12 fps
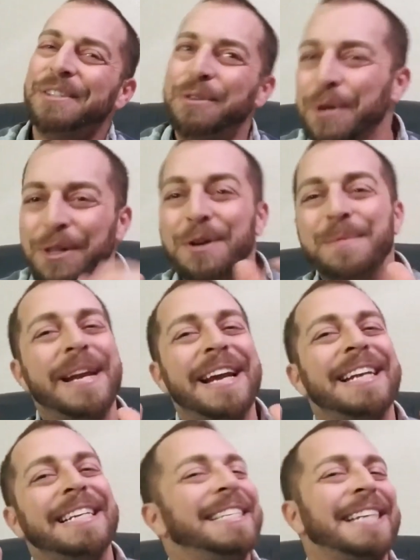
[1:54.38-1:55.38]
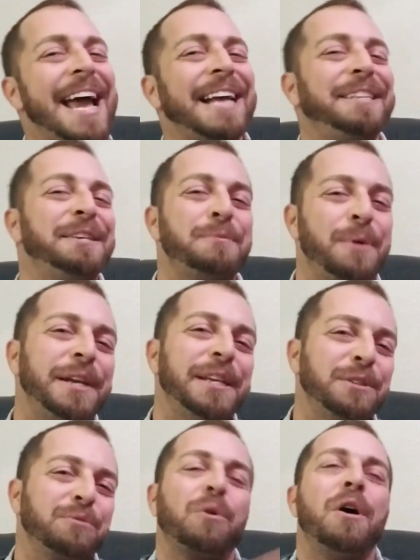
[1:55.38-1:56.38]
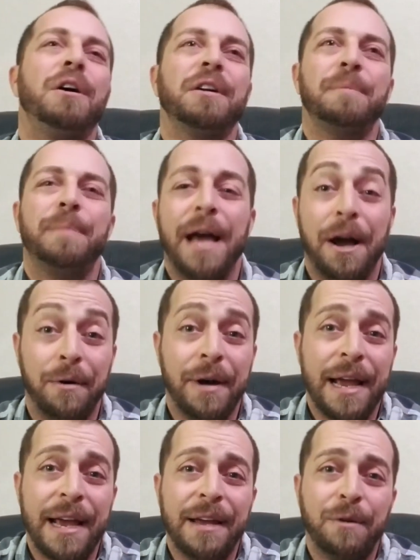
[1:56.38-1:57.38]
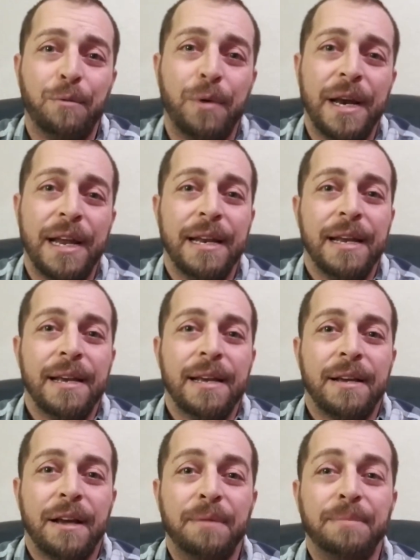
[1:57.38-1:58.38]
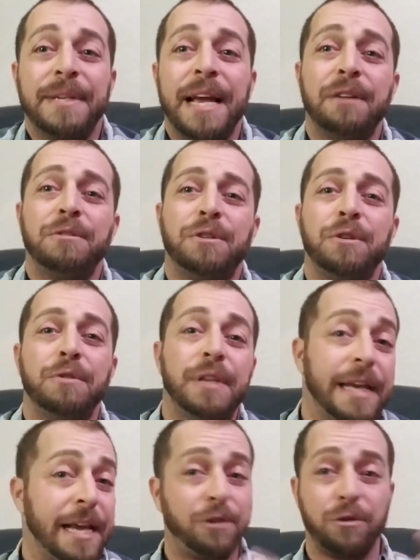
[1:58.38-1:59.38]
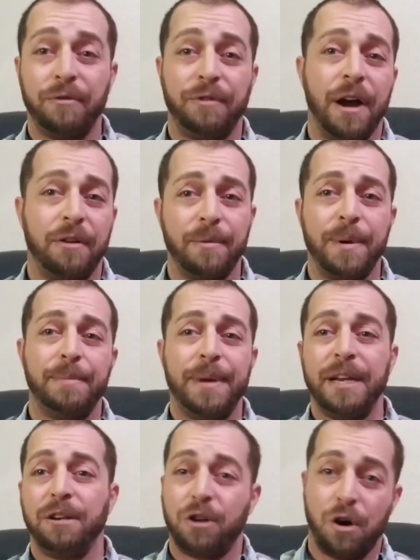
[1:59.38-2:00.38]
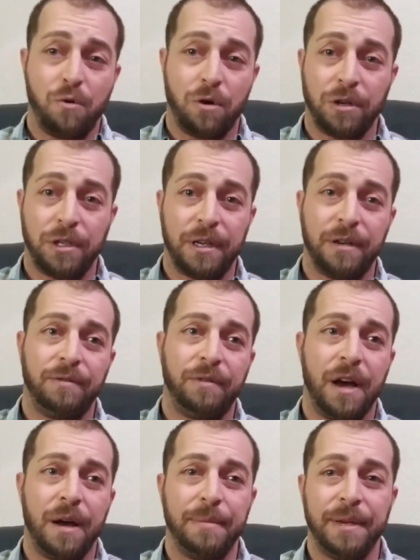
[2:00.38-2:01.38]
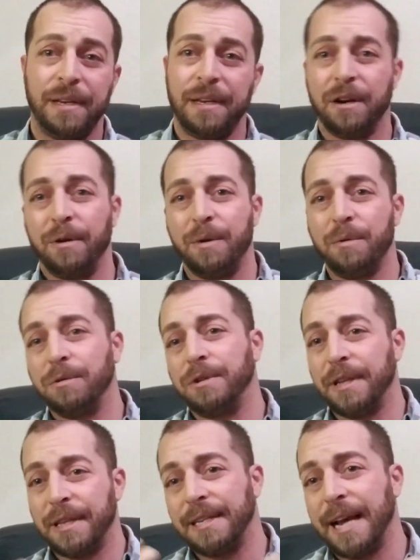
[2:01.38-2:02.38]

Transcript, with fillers: to illuminate exactly what he's wrong about. And when it comes down to the nature of government being coercive, you know, he won't say that